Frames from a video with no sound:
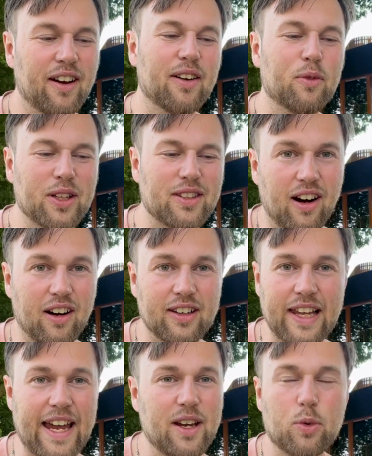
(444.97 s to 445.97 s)
what
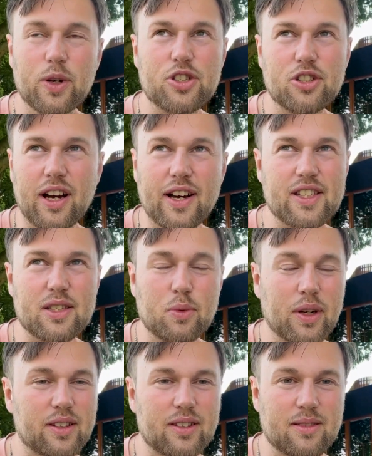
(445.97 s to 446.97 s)
language does,
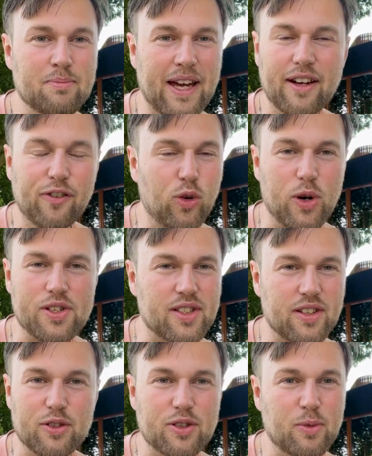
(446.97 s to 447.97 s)
what metaphors
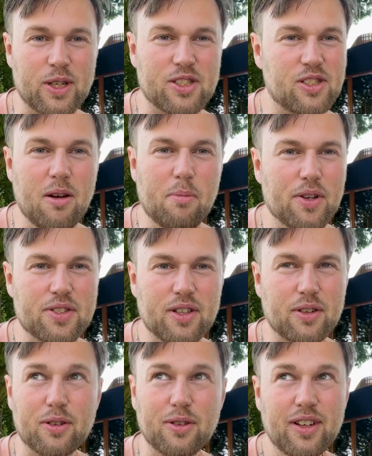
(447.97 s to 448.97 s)
do, what symbols
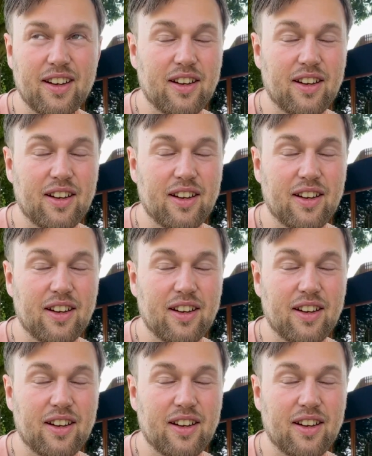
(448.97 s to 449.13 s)
do,